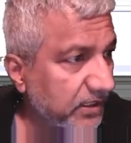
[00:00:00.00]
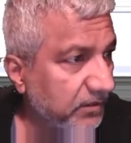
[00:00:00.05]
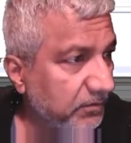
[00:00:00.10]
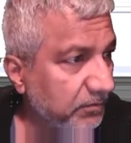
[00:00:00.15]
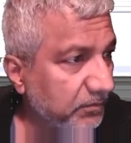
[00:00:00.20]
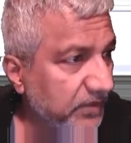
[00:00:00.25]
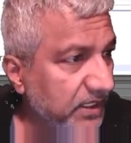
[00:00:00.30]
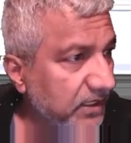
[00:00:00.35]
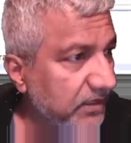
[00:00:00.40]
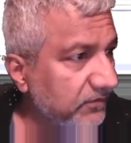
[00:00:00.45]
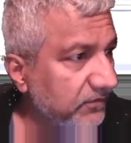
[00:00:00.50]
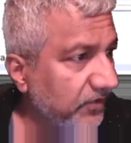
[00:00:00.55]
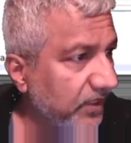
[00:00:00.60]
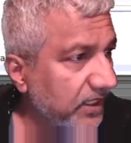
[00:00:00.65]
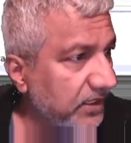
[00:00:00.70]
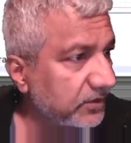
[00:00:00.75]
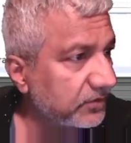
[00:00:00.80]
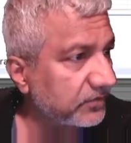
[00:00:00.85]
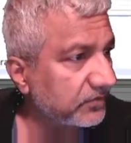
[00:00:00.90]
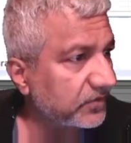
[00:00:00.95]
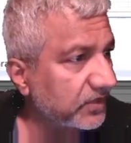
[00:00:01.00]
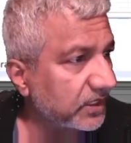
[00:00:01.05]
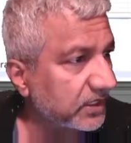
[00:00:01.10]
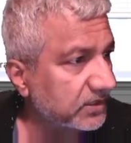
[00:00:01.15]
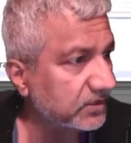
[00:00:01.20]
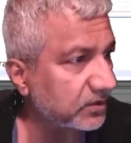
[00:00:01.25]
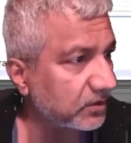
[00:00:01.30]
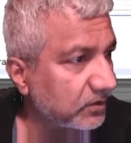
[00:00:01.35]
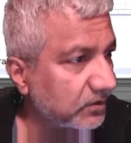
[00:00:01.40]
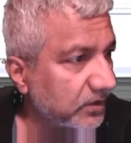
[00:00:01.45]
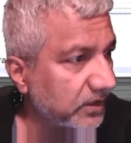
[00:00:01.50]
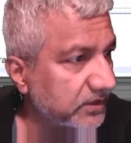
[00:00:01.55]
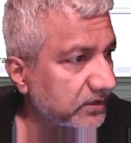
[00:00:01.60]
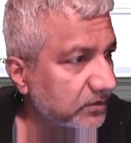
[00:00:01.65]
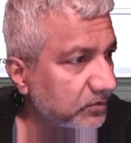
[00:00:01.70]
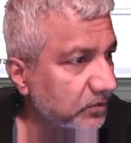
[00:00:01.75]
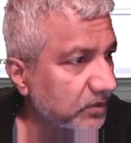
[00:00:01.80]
the mean value of the acceleration,